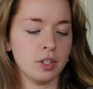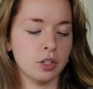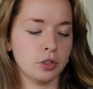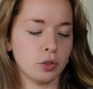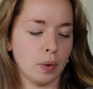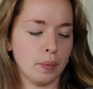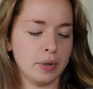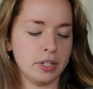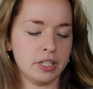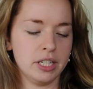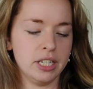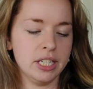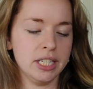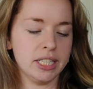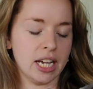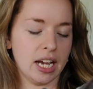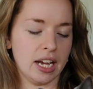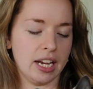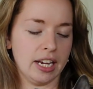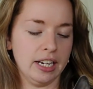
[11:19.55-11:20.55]
So I went to
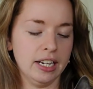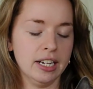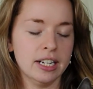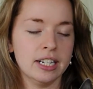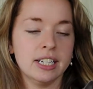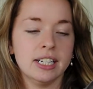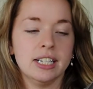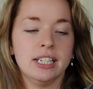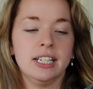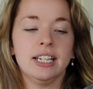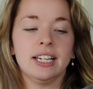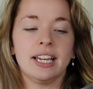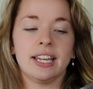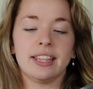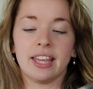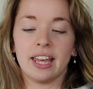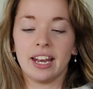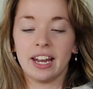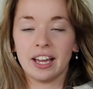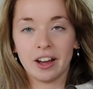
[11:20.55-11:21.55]
design.
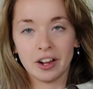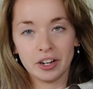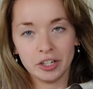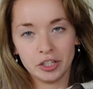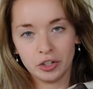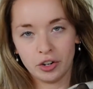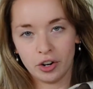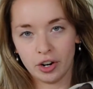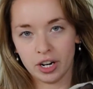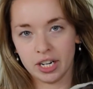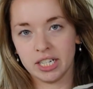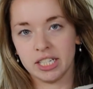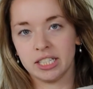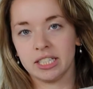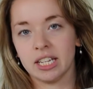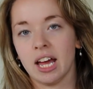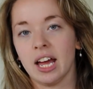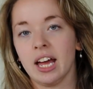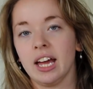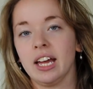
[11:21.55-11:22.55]
Then I got a degree in
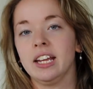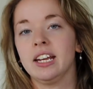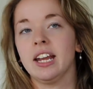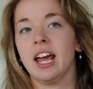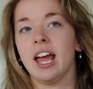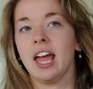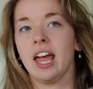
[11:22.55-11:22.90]
design,